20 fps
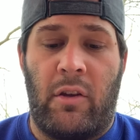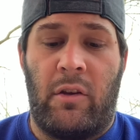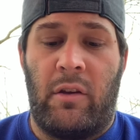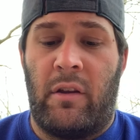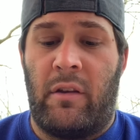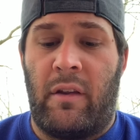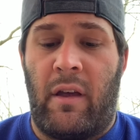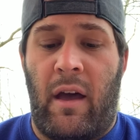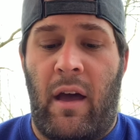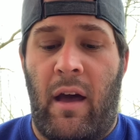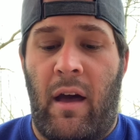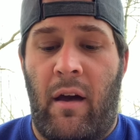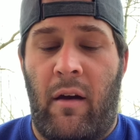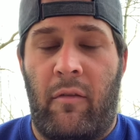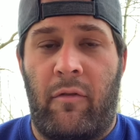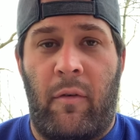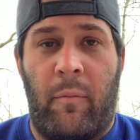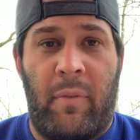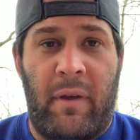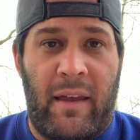You need to
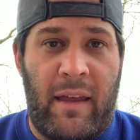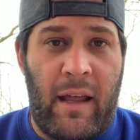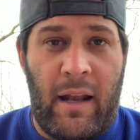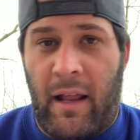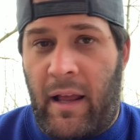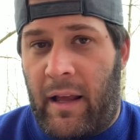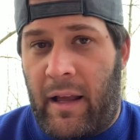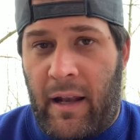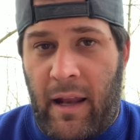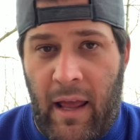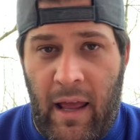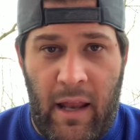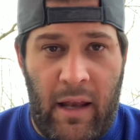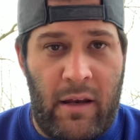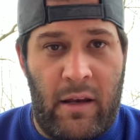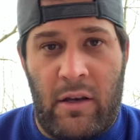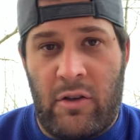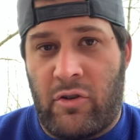have a beginning and end,